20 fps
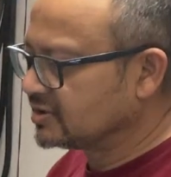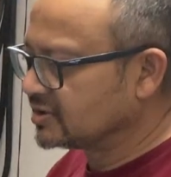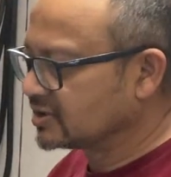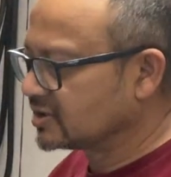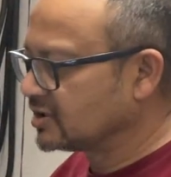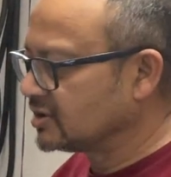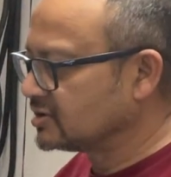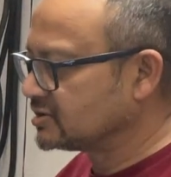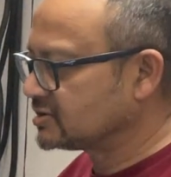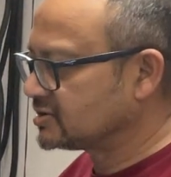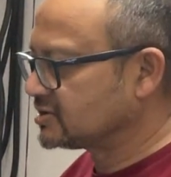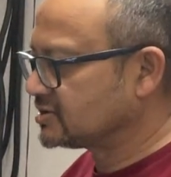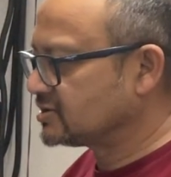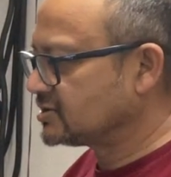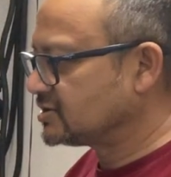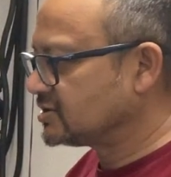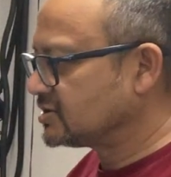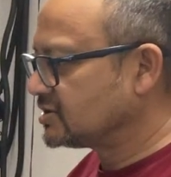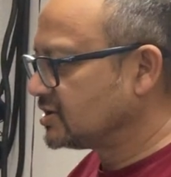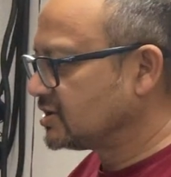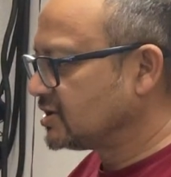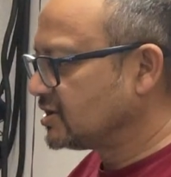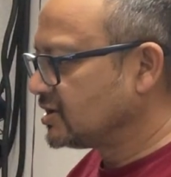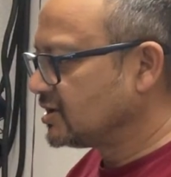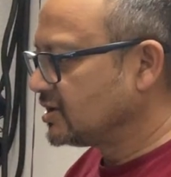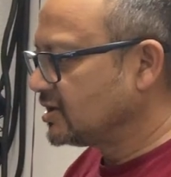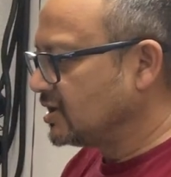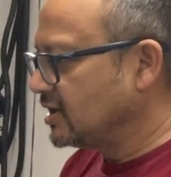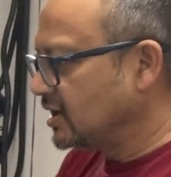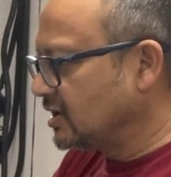class.
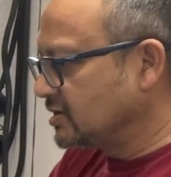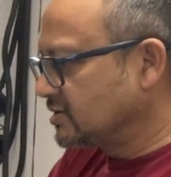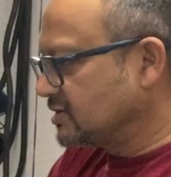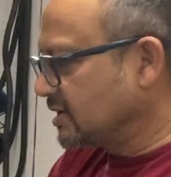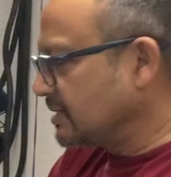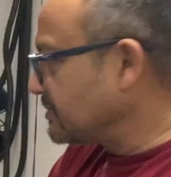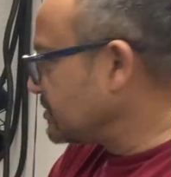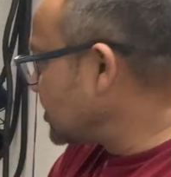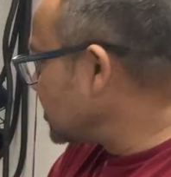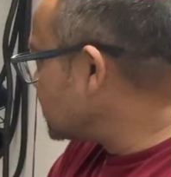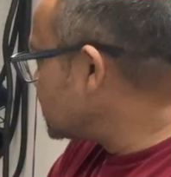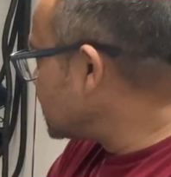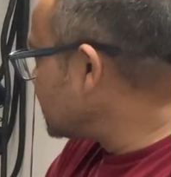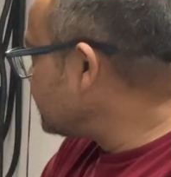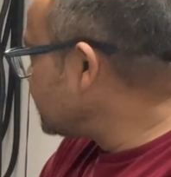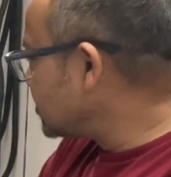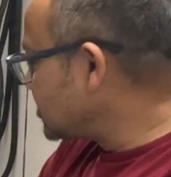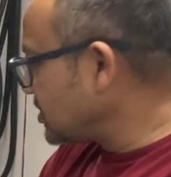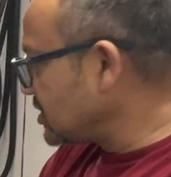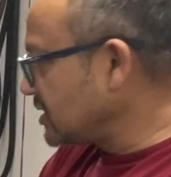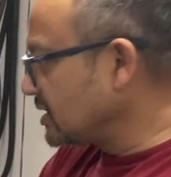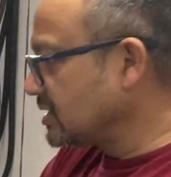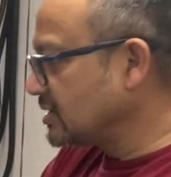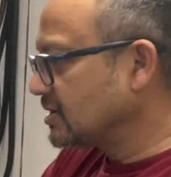And some kids are missing.